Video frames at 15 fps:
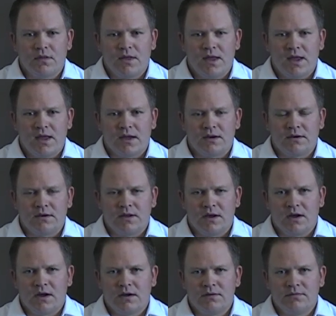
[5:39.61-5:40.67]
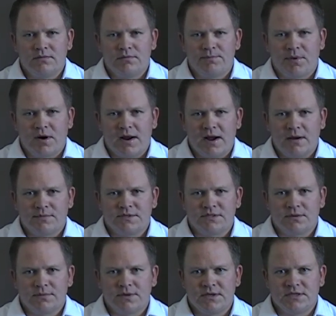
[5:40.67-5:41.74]
and perhaps
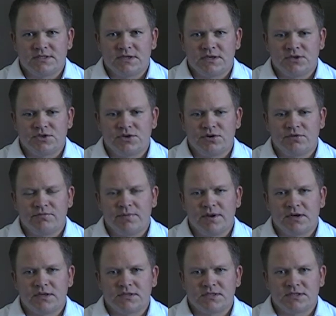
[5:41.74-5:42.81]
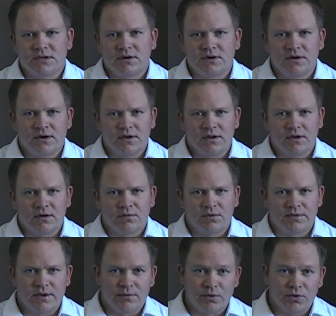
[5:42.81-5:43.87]
some of these things should have been considered
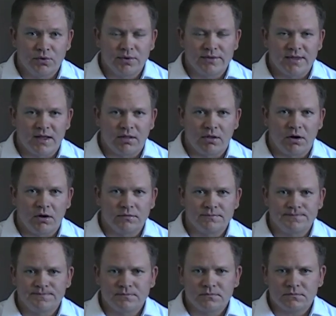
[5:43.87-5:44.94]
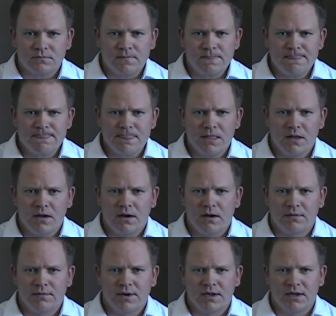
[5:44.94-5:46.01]
when they were doing that law.
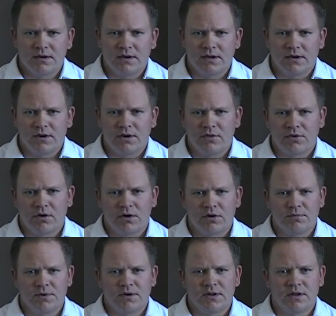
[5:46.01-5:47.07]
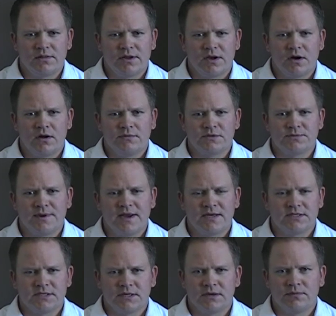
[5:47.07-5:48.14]
And another argument, The Economist
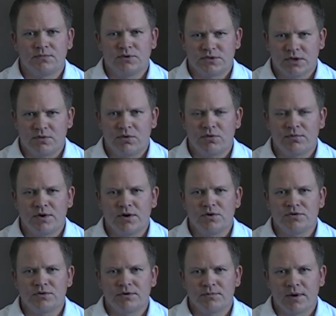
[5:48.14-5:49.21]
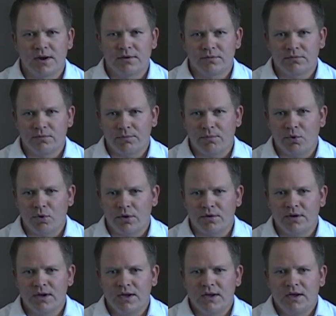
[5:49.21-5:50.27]
magazine, which I quote in my
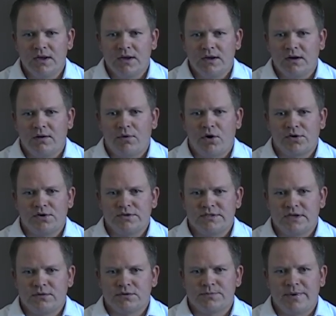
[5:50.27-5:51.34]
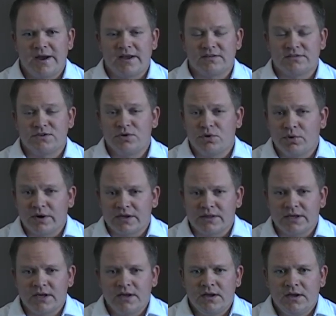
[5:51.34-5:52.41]
report, argues that it was passed too quickly